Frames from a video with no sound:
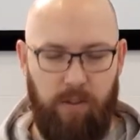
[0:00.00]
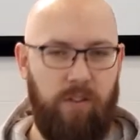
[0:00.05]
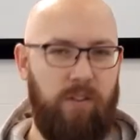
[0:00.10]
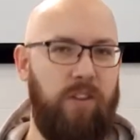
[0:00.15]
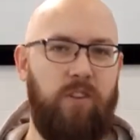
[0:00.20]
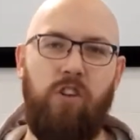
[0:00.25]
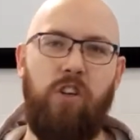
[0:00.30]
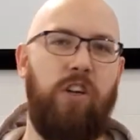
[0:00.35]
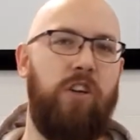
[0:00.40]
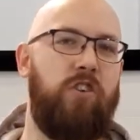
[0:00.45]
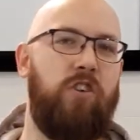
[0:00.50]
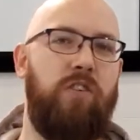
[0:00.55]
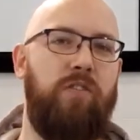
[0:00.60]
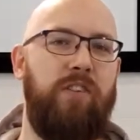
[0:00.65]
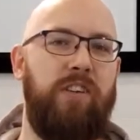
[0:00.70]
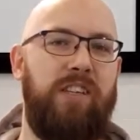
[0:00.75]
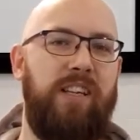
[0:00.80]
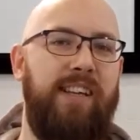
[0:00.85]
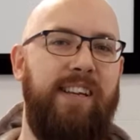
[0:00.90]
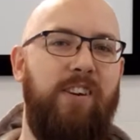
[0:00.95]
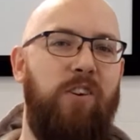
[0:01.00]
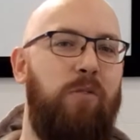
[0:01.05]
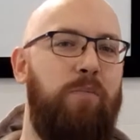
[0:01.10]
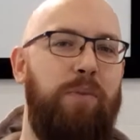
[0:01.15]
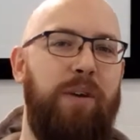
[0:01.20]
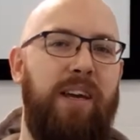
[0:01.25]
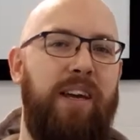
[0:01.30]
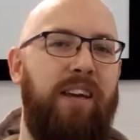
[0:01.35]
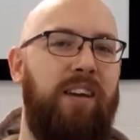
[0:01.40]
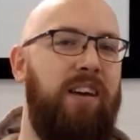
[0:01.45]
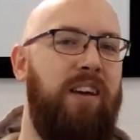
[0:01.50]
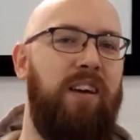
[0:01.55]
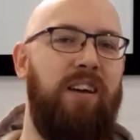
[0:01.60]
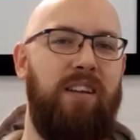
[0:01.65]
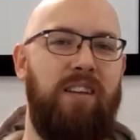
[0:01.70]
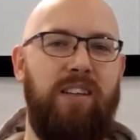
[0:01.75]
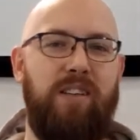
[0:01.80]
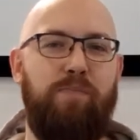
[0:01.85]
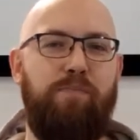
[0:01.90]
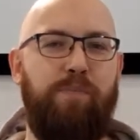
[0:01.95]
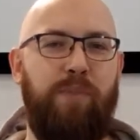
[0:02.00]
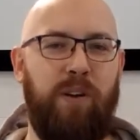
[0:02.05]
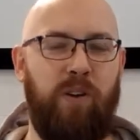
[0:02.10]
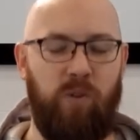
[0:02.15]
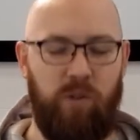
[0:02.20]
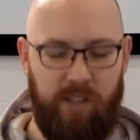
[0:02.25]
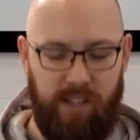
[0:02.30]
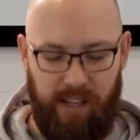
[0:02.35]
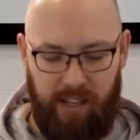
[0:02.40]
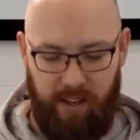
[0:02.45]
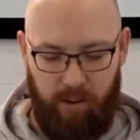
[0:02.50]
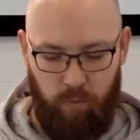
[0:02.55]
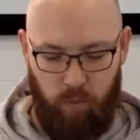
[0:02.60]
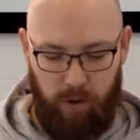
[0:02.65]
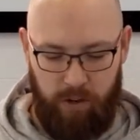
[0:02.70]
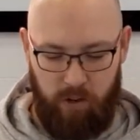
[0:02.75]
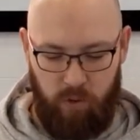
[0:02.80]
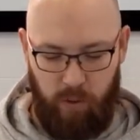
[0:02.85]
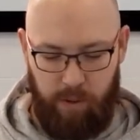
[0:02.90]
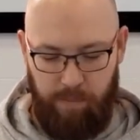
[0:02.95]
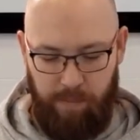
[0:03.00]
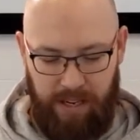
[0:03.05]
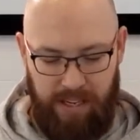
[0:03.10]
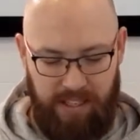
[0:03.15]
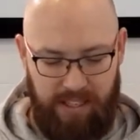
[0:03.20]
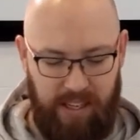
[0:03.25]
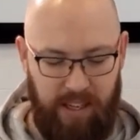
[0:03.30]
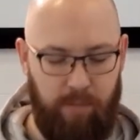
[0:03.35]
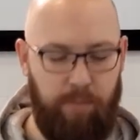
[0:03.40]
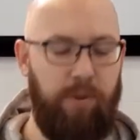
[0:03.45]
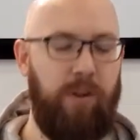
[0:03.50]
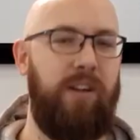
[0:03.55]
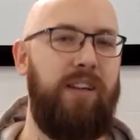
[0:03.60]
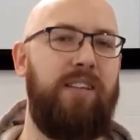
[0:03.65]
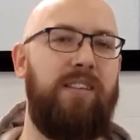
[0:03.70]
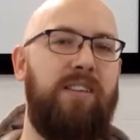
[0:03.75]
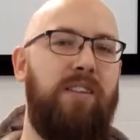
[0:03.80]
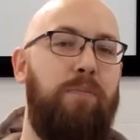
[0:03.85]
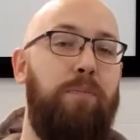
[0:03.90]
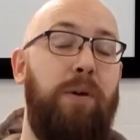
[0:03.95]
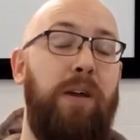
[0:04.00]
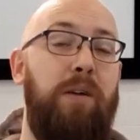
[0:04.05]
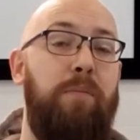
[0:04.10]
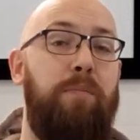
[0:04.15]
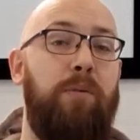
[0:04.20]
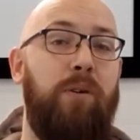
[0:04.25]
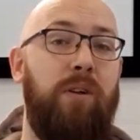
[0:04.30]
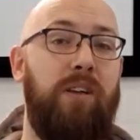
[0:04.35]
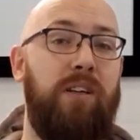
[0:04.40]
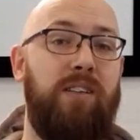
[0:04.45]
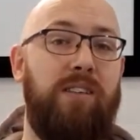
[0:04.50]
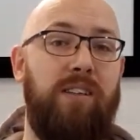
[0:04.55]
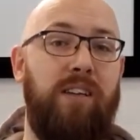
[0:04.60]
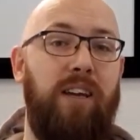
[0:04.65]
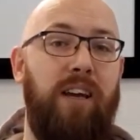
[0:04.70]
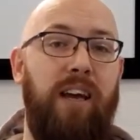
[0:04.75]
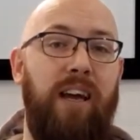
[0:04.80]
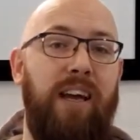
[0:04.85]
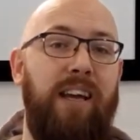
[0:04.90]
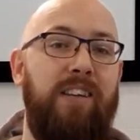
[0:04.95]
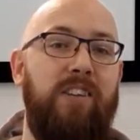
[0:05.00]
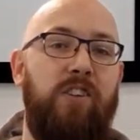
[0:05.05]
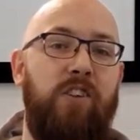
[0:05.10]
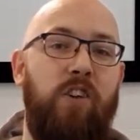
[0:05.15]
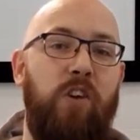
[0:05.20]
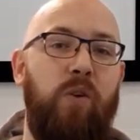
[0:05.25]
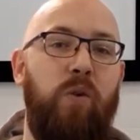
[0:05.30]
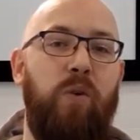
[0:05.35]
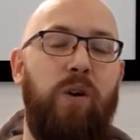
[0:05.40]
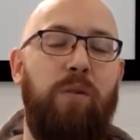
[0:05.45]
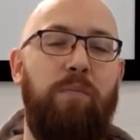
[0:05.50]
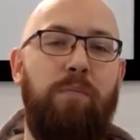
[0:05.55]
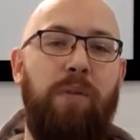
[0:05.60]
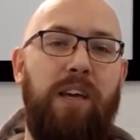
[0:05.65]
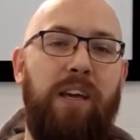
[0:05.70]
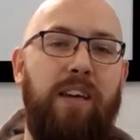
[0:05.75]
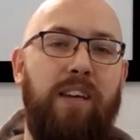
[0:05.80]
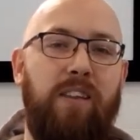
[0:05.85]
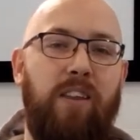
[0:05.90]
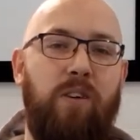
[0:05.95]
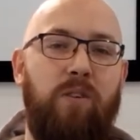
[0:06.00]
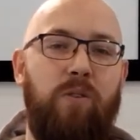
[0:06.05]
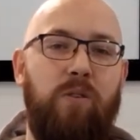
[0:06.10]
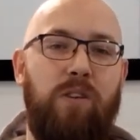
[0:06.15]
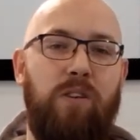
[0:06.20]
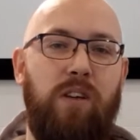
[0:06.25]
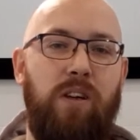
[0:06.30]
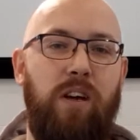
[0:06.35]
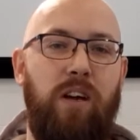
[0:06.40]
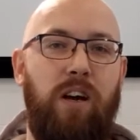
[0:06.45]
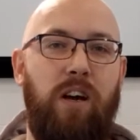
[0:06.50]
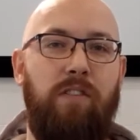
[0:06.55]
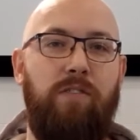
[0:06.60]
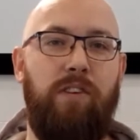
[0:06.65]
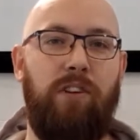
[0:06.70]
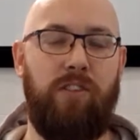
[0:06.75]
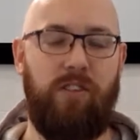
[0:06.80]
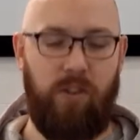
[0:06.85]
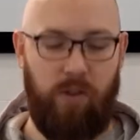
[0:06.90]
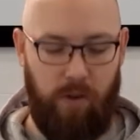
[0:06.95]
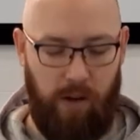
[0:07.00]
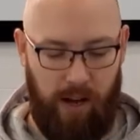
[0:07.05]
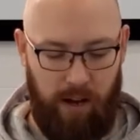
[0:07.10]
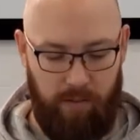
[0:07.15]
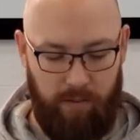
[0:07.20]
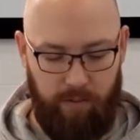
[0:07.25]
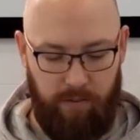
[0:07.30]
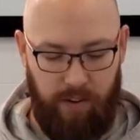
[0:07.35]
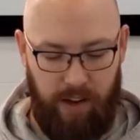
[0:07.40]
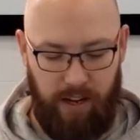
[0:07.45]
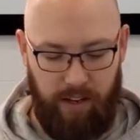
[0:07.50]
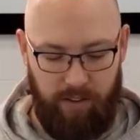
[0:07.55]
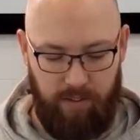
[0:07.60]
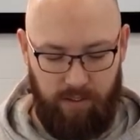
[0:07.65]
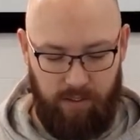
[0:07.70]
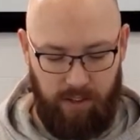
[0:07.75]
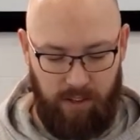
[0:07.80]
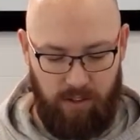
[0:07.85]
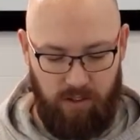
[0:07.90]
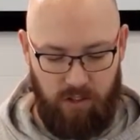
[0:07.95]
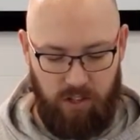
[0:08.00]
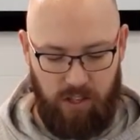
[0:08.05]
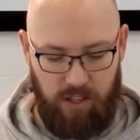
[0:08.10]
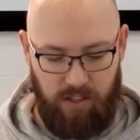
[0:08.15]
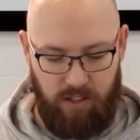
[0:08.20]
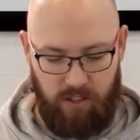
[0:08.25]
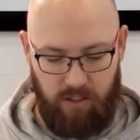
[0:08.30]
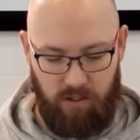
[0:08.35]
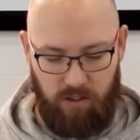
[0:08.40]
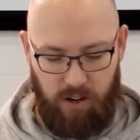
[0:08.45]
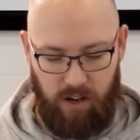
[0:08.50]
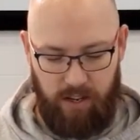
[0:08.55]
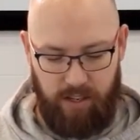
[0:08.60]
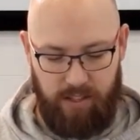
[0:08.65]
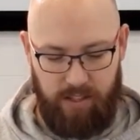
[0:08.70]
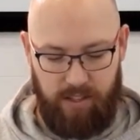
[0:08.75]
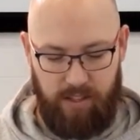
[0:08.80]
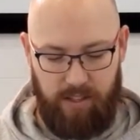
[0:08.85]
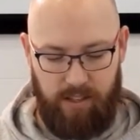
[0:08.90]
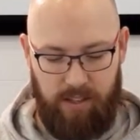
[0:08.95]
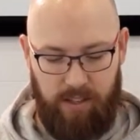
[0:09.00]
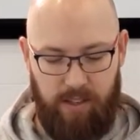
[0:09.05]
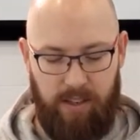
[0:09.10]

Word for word: The church obviously not being this building in which we meet in, but it's the people, it's it's you and me, those of us who have faith in Jesus Christ.